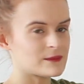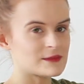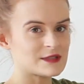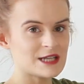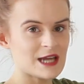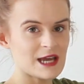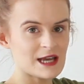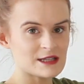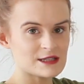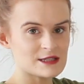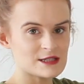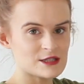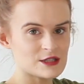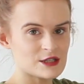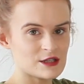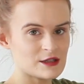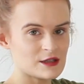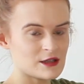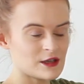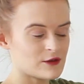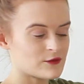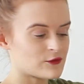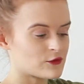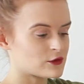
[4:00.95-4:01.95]
texture,
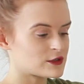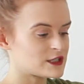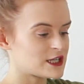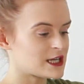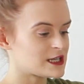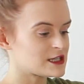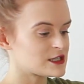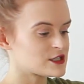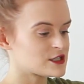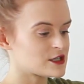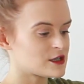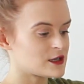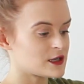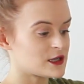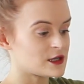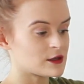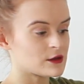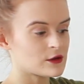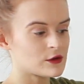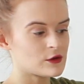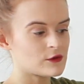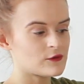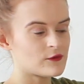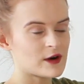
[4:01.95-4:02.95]
the overall texture.
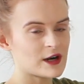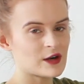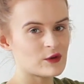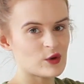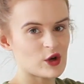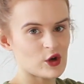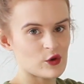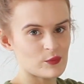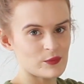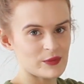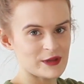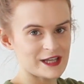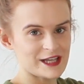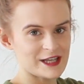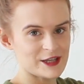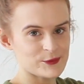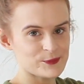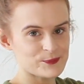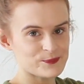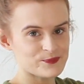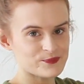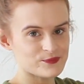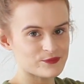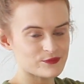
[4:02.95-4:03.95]
It could very well
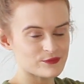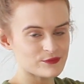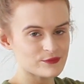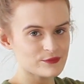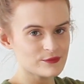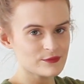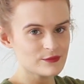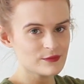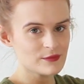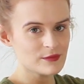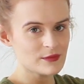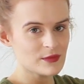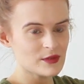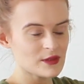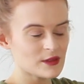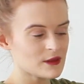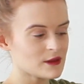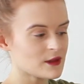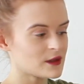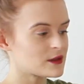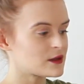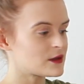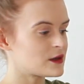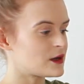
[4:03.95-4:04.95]
be
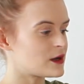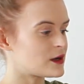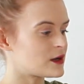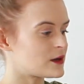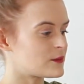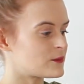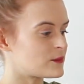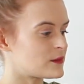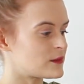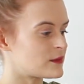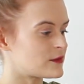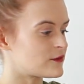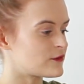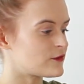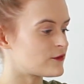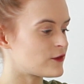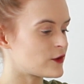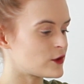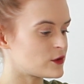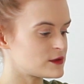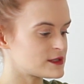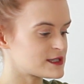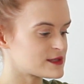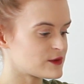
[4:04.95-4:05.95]

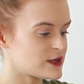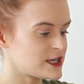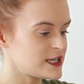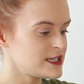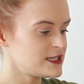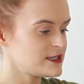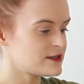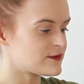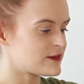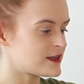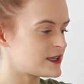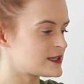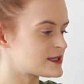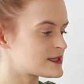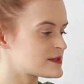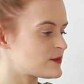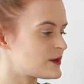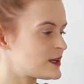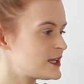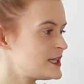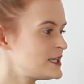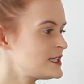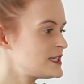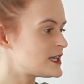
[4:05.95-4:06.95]
faux suede, fake
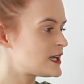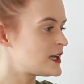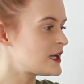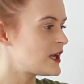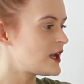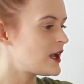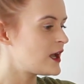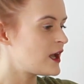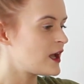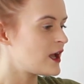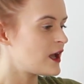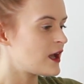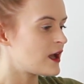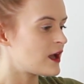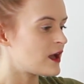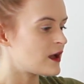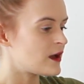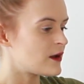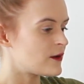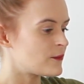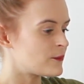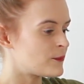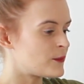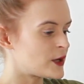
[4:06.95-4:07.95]
suede.
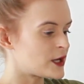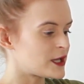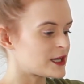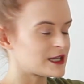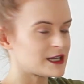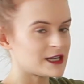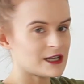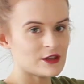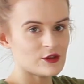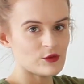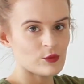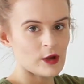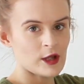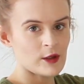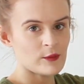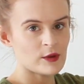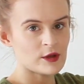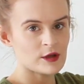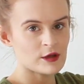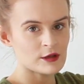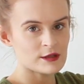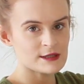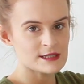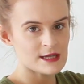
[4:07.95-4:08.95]
But either way,
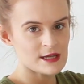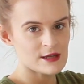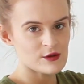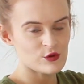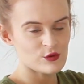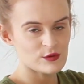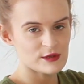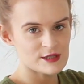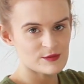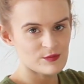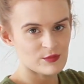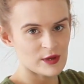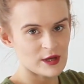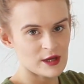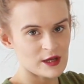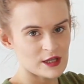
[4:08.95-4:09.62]
because I always